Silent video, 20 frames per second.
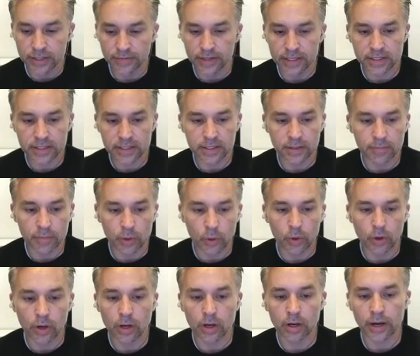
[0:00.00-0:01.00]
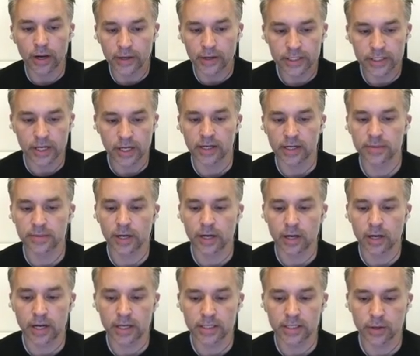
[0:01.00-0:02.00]
of this some more. I already talked about
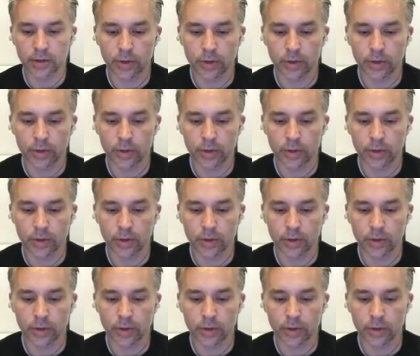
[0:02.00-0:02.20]
content